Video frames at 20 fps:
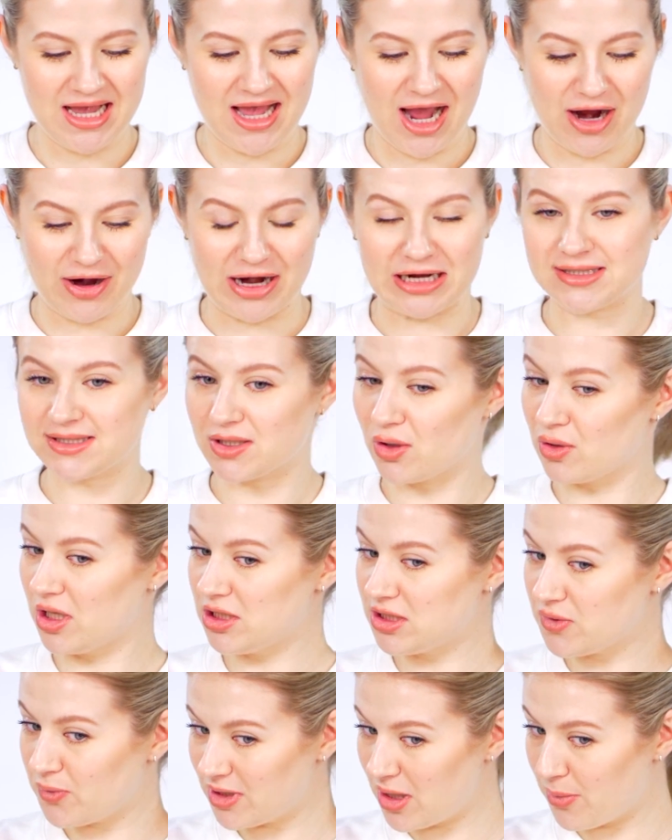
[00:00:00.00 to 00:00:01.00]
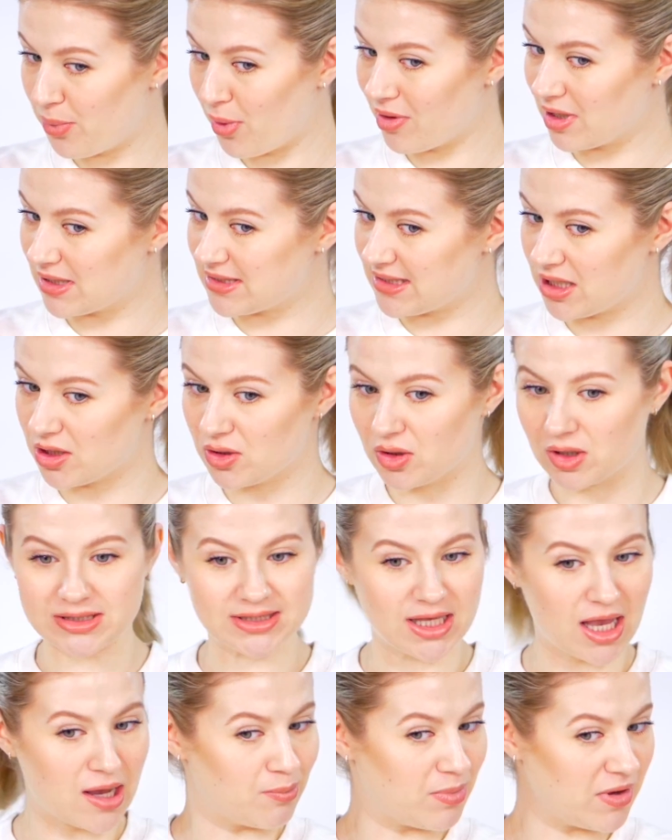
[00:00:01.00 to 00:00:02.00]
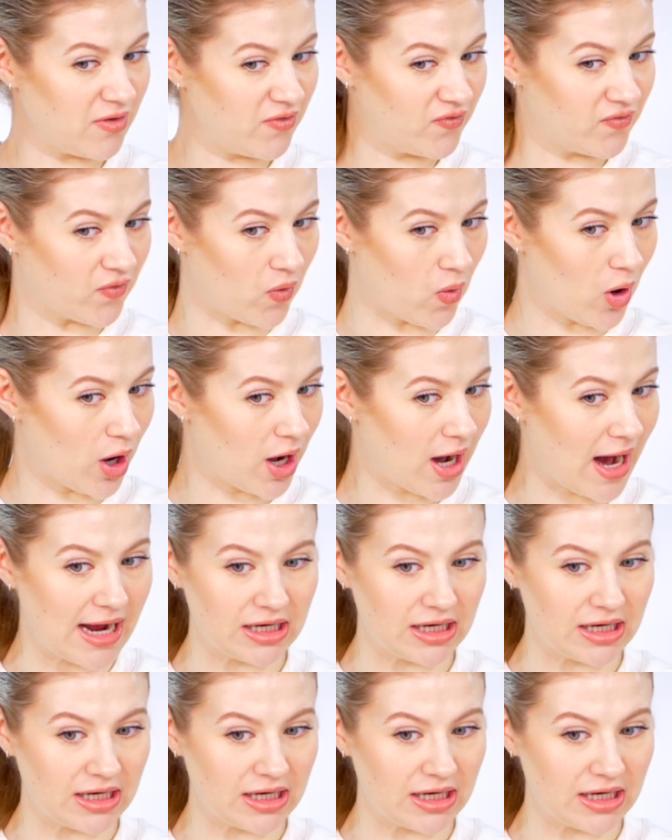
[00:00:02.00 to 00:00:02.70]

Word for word: All right, so this is what the ponytail looks like before.